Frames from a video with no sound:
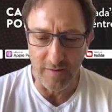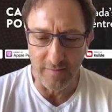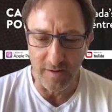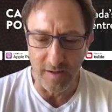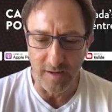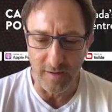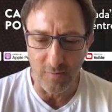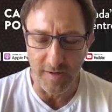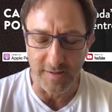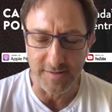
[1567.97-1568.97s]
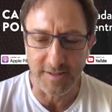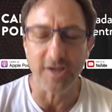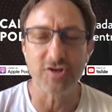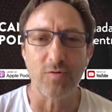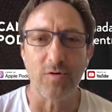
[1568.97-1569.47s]
You have a, a quite a
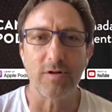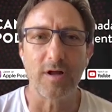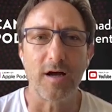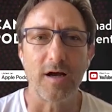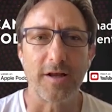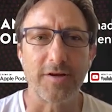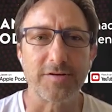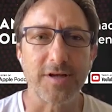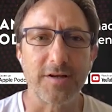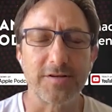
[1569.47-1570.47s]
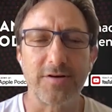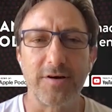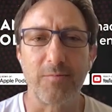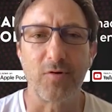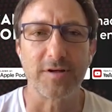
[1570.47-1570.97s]
schedule. Uh, like you said, you
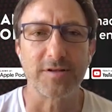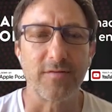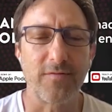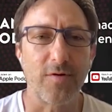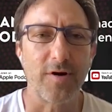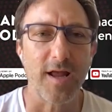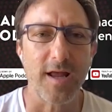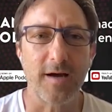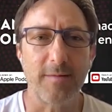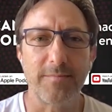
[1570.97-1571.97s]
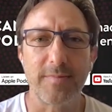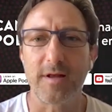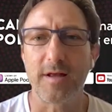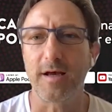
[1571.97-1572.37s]
start your mornings at four a.m.